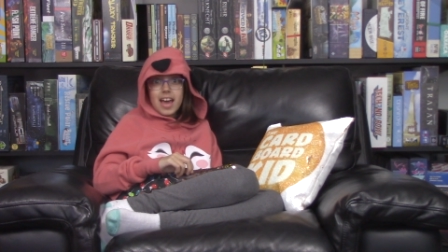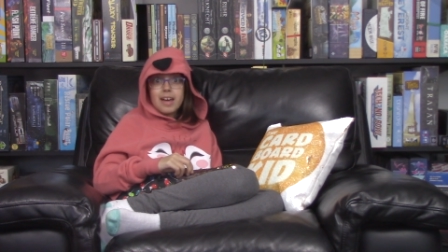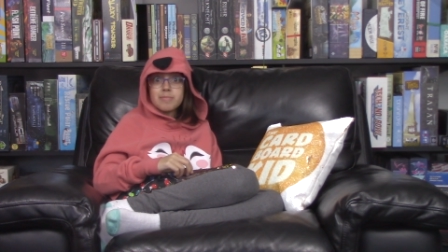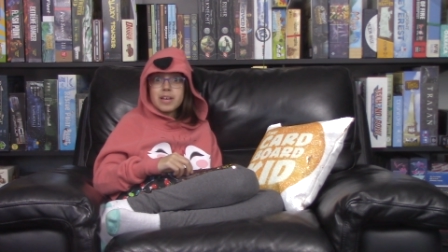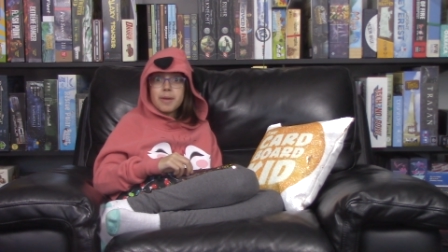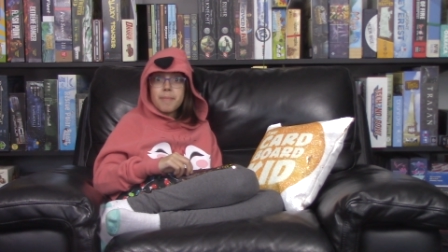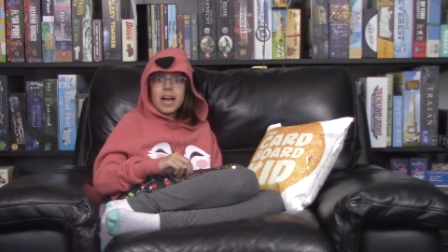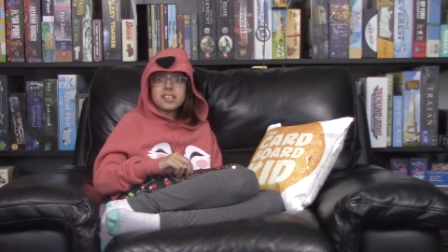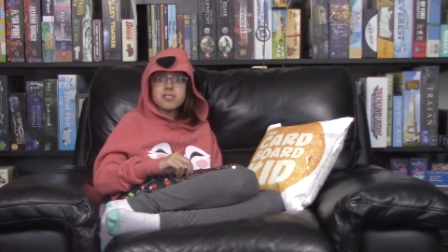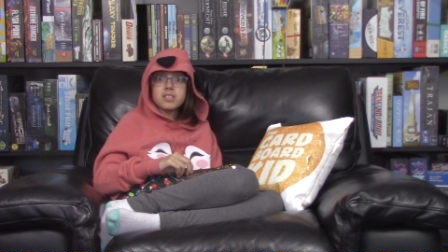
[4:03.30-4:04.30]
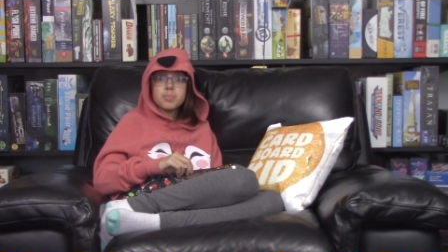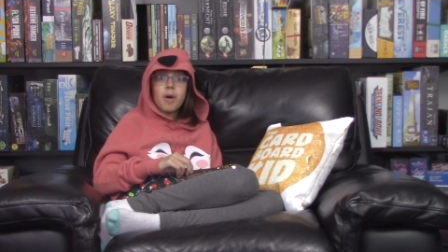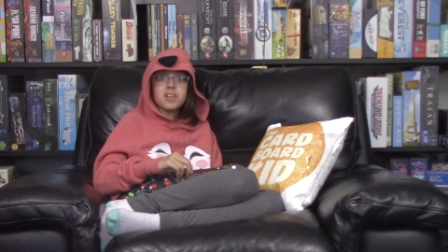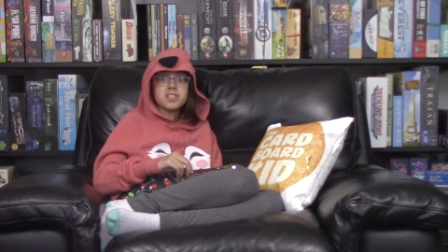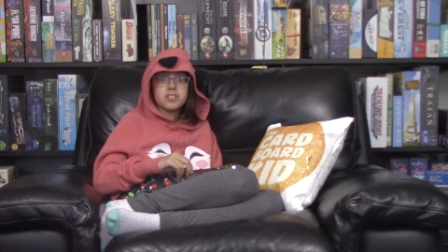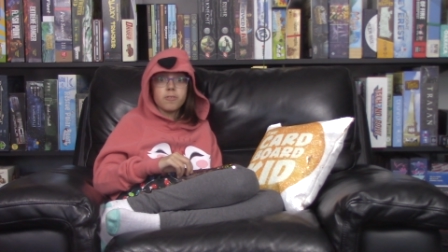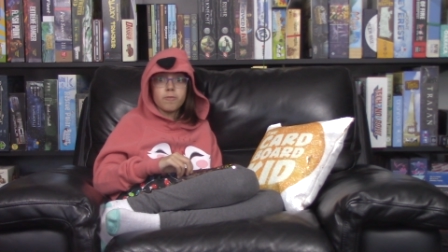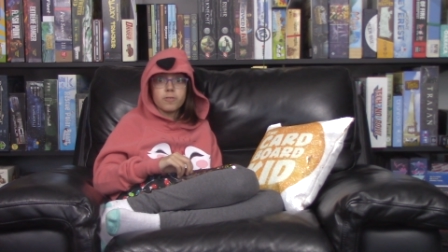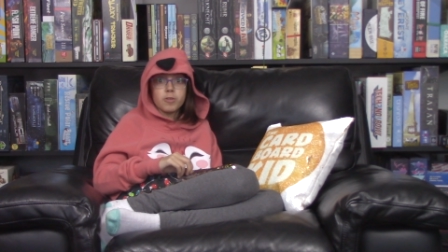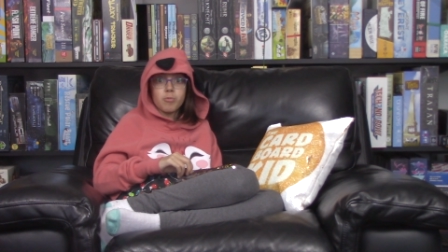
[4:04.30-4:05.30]
Dad made it back to his
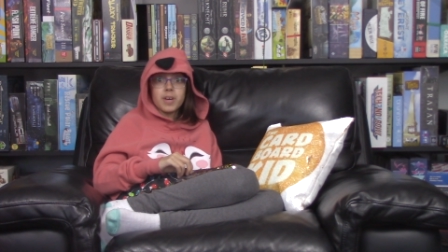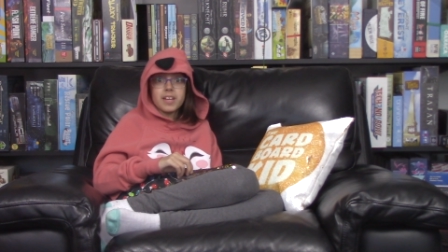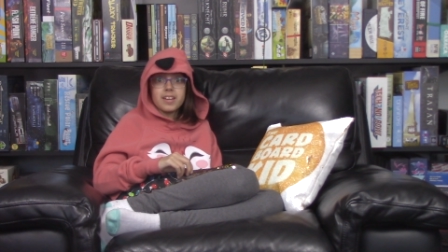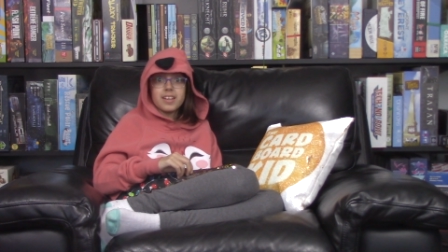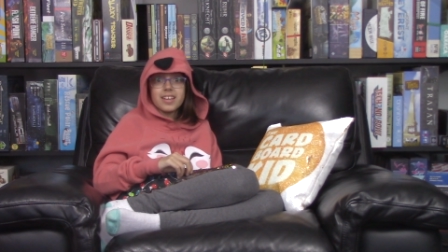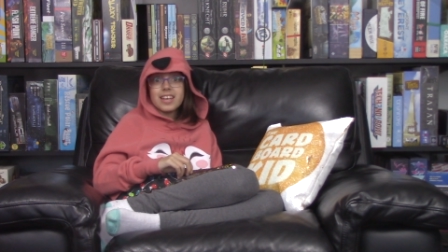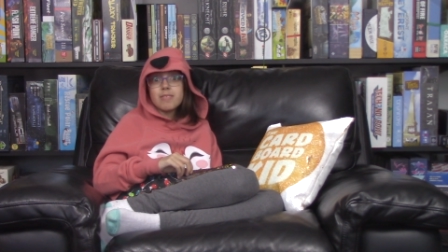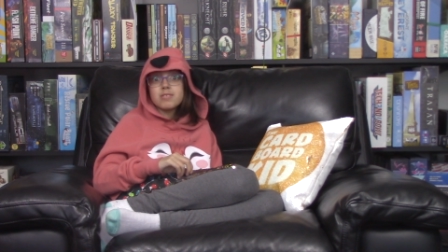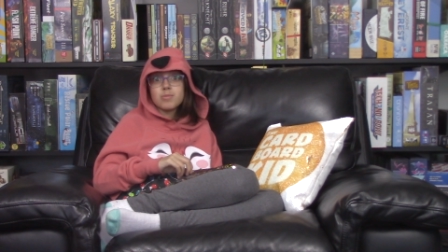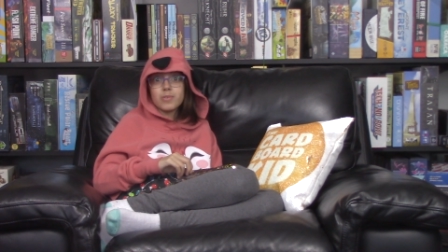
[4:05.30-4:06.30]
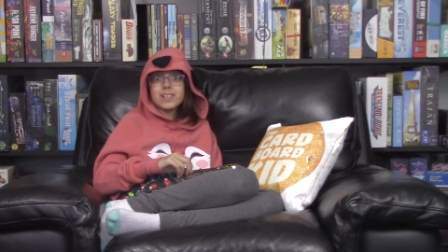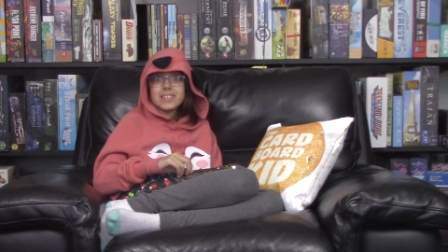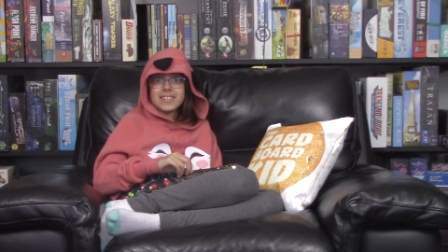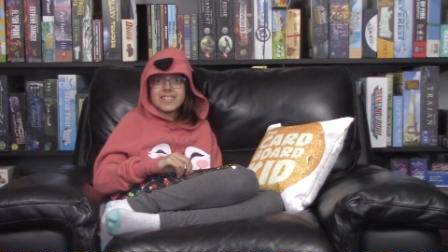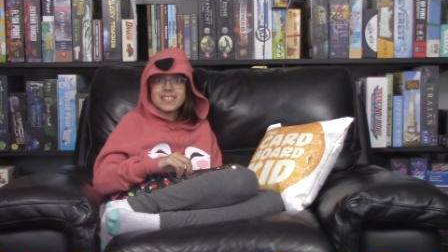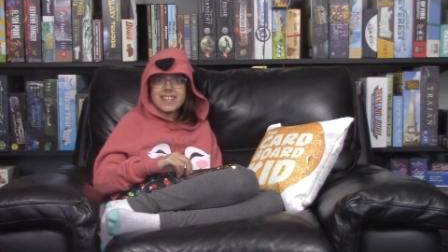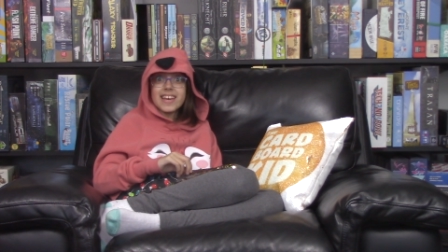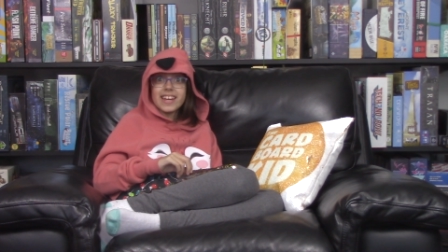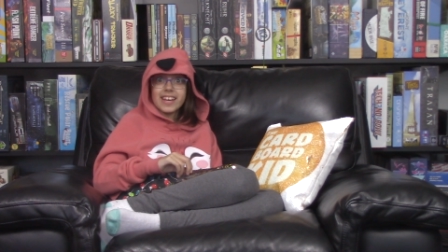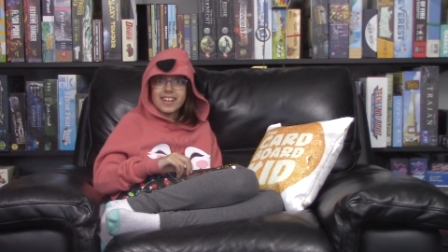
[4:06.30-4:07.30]
pontoon for the win. It was really
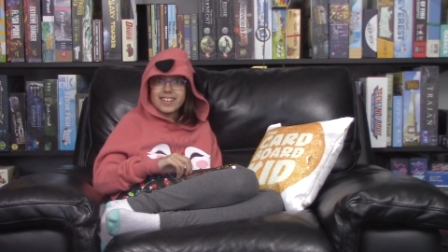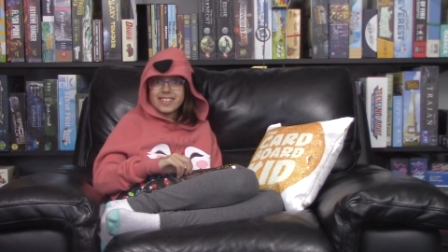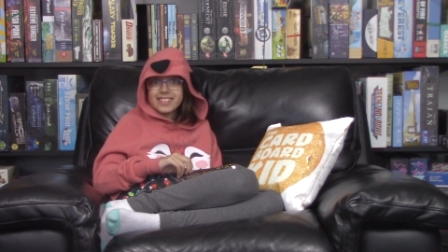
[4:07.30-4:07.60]
exciting.